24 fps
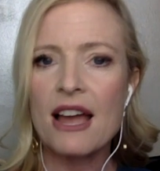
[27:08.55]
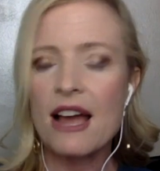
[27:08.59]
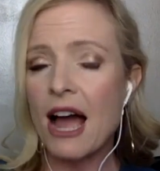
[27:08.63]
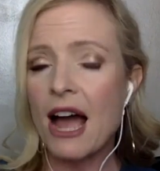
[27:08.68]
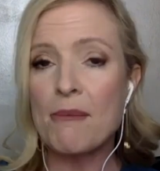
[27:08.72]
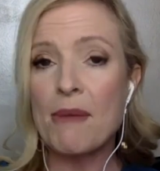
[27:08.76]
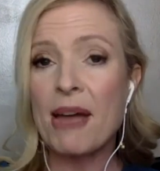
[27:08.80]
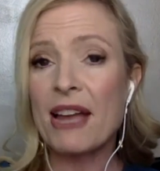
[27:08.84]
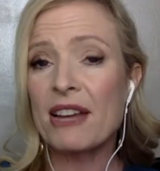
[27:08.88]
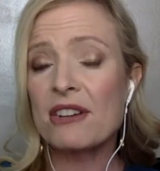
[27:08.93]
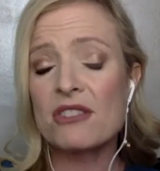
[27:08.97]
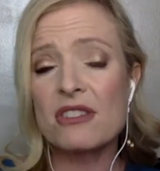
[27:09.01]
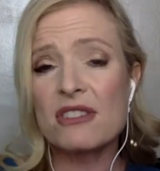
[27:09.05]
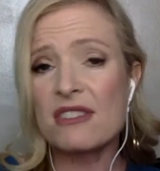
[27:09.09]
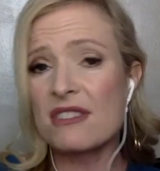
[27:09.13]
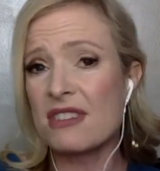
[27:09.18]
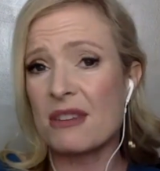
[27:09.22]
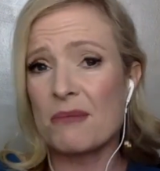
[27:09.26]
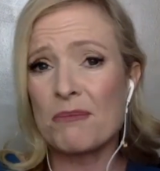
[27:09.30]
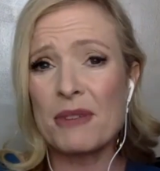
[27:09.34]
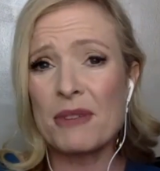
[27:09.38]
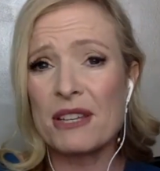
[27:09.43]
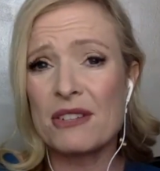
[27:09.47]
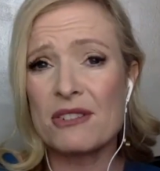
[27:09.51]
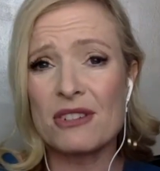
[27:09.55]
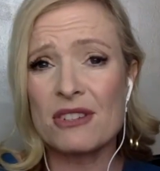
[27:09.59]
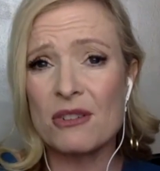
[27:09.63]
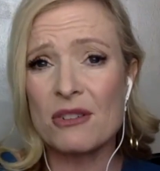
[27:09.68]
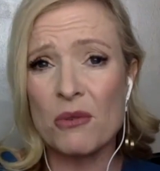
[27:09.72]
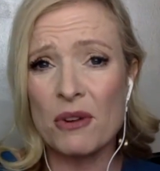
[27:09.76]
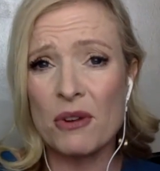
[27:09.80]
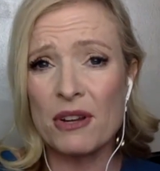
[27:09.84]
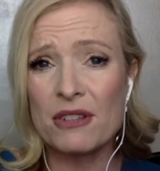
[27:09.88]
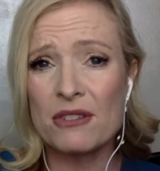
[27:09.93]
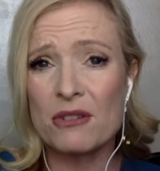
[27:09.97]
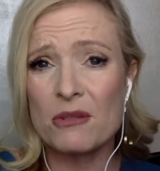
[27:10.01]
I'm actually simply just
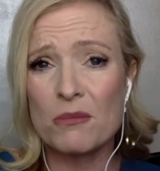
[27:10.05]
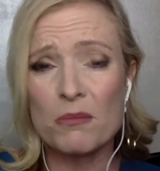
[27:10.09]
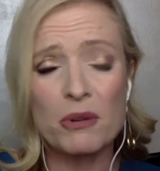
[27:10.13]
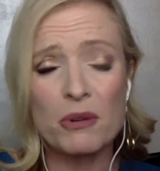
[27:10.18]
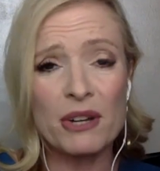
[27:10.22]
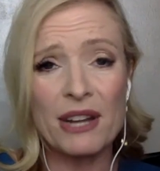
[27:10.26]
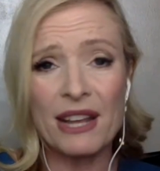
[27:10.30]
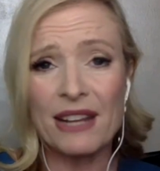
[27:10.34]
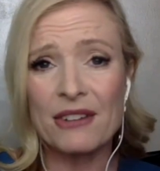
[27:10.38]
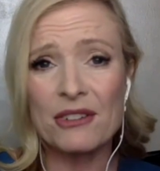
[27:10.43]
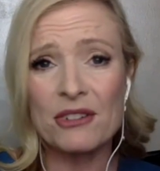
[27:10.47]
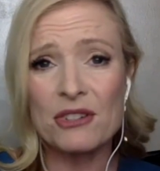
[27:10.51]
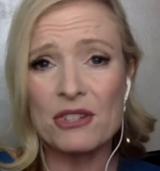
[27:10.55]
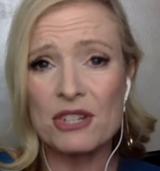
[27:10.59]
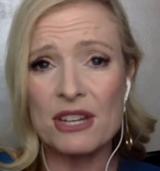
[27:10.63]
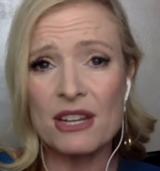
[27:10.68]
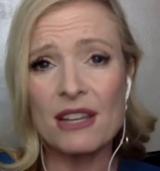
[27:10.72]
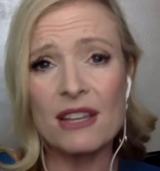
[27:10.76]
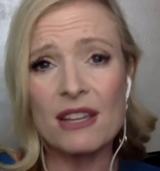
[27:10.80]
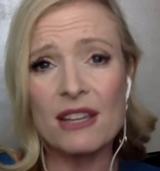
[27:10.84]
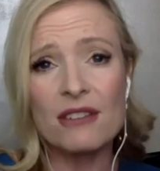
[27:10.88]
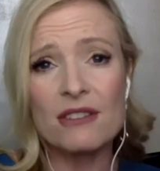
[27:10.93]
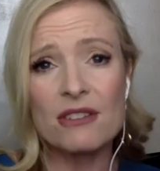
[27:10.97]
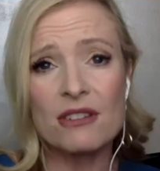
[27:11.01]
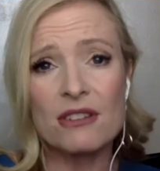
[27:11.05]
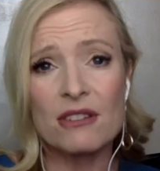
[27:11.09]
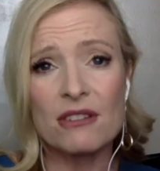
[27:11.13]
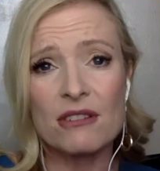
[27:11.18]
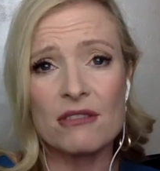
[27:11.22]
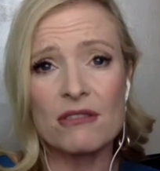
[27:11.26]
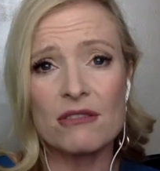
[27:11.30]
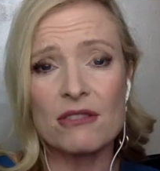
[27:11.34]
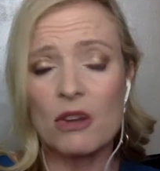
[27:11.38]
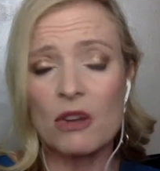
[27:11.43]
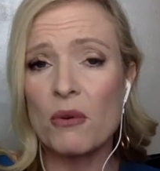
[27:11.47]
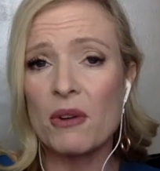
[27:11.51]
going to put energy into
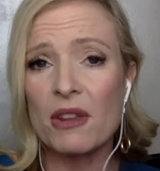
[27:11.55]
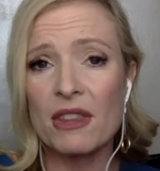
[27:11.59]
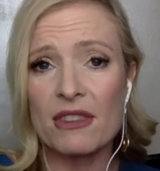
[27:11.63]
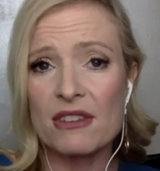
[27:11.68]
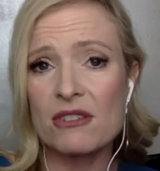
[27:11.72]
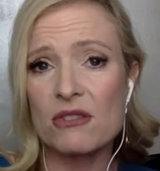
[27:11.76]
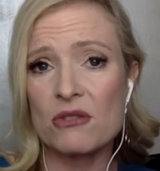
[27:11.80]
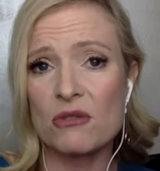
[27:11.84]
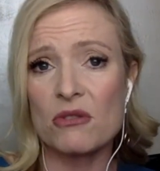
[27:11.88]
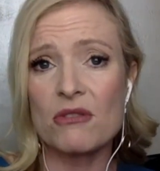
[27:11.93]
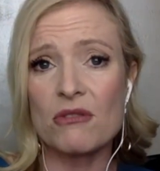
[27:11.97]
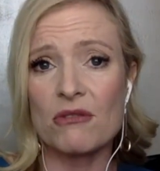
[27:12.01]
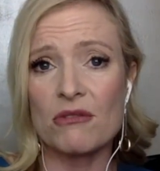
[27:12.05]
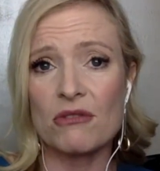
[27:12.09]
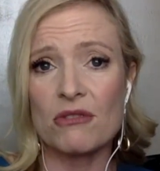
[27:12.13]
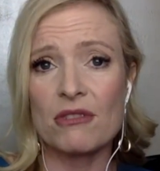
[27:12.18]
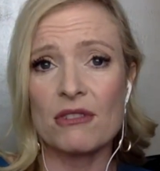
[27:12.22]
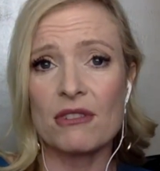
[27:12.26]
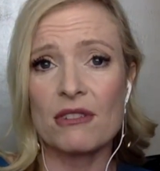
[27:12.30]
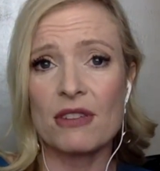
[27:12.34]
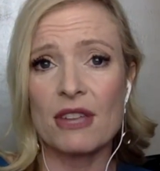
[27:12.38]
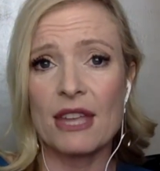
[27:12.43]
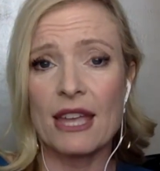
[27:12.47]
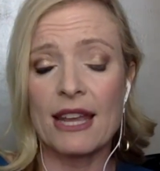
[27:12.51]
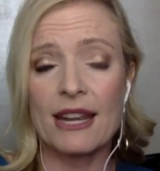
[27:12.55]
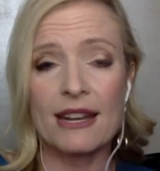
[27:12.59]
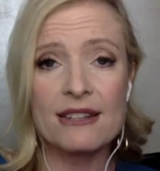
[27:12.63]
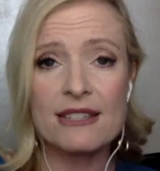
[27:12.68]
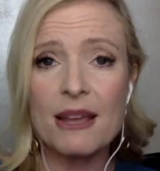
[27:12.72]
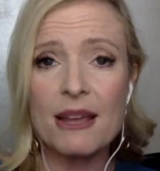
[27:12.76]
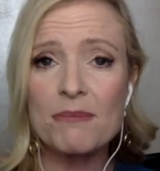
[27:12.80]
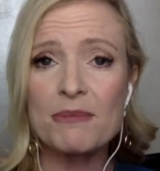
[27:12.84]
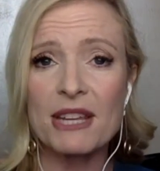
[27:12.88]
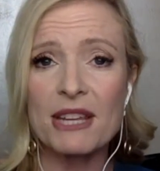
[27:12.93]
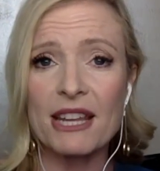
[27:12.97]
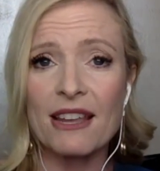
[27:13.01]
knowing this truth and
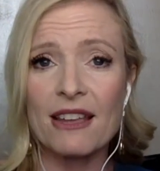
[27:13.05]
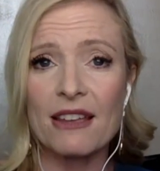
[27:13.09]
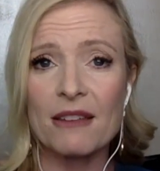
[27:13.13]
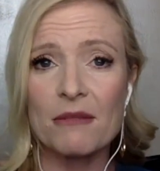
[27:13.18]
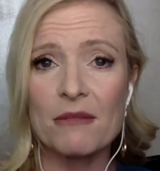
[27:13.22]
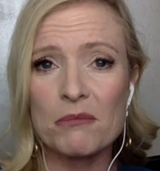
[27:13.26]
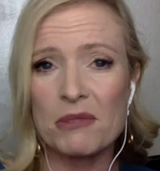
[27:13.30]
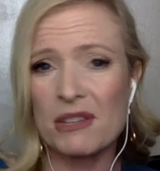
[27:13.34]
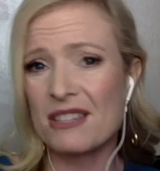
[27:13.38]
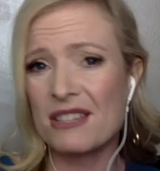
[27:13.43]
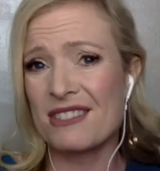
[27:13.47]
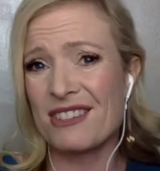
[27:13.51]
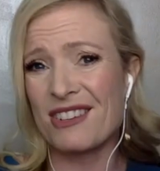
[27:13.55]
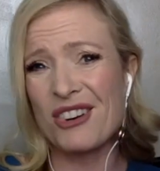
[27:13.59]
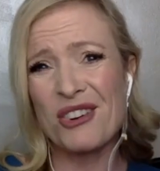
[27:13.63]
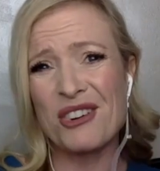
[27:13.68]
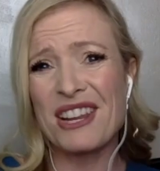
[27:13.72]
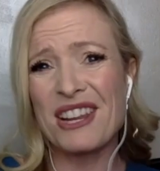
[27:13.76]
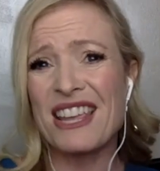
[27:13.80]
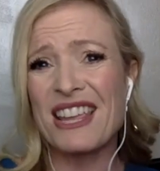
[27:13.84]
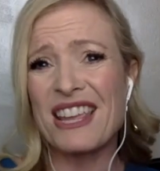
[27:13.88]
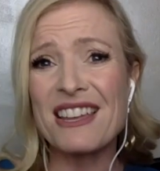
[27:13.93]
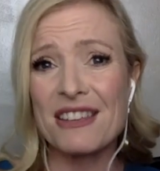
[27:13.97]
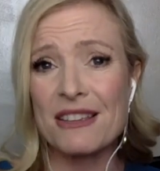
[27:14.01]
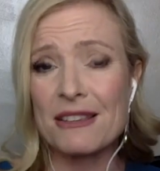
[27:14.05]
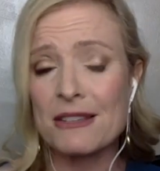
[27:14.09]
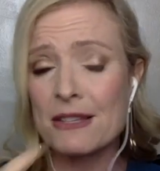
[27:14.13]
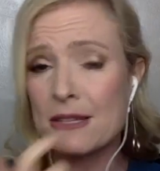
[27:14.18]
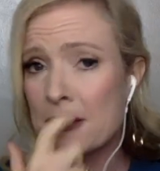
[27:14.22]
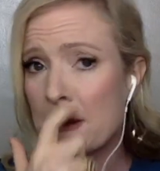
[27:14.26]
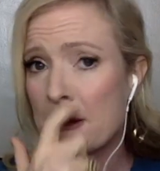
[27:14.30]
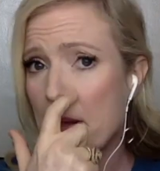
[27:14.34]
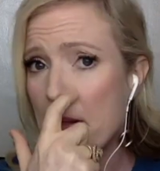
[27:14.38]
accepting it because it already is.